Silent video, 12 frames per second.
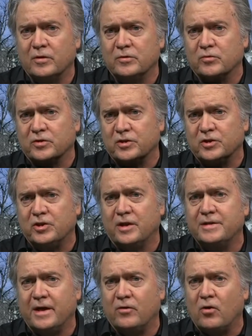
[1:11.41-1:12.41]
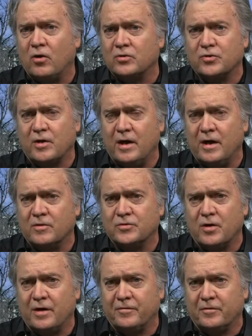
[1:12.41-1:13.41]
which was to shut down all air
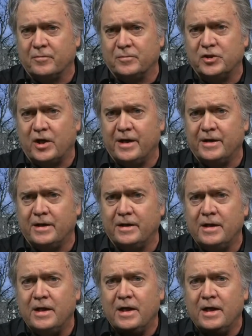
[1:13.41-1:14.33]
traffic from China